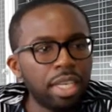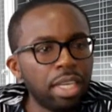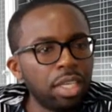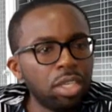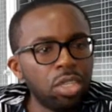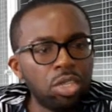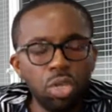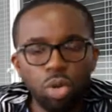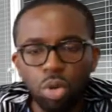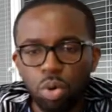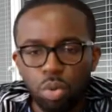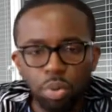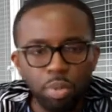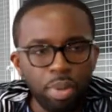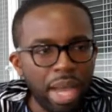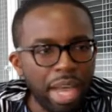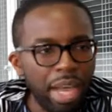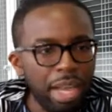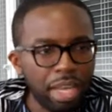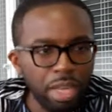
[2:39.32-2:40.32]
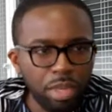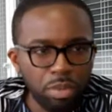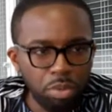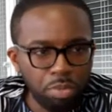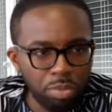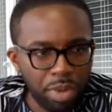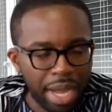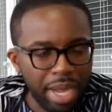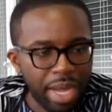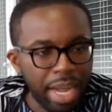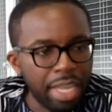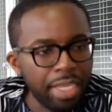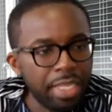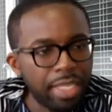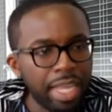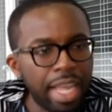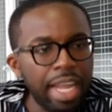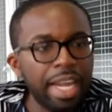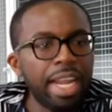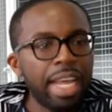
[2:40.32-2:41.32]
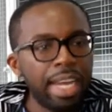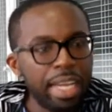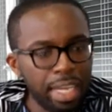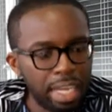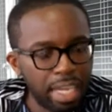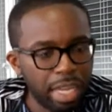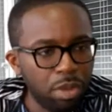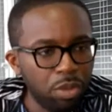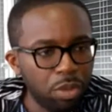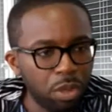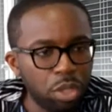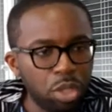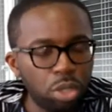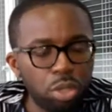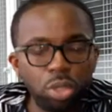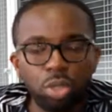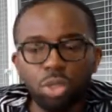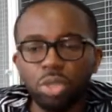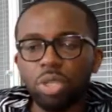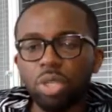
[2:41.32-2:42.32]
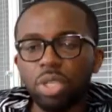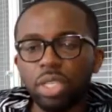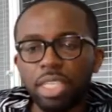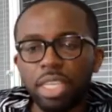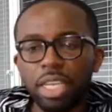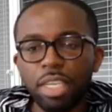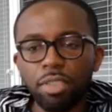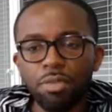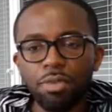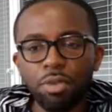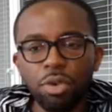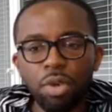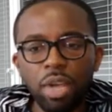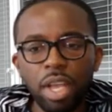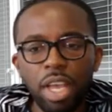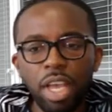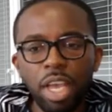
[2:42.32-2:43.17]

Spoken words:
So by that standard, it was also successful.